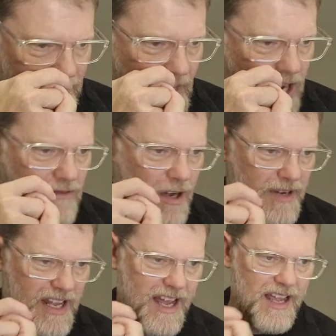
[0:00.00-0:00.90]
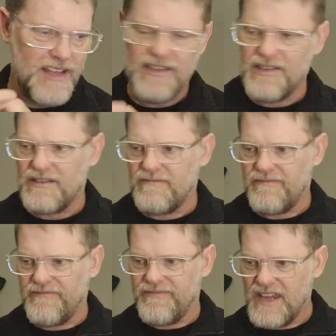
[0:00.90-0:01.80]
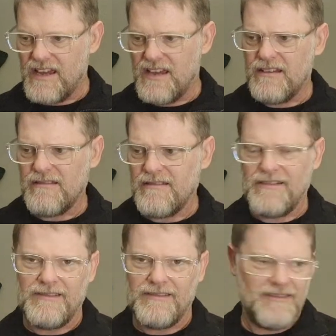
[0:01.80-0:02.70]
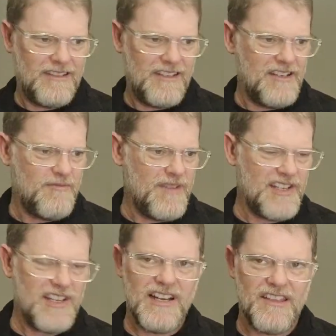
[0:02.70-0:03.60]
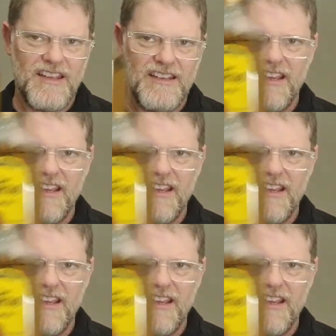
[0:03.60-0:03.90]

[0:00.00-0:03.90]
Oh, Robert Hayes. Yeah. Did you miss anything?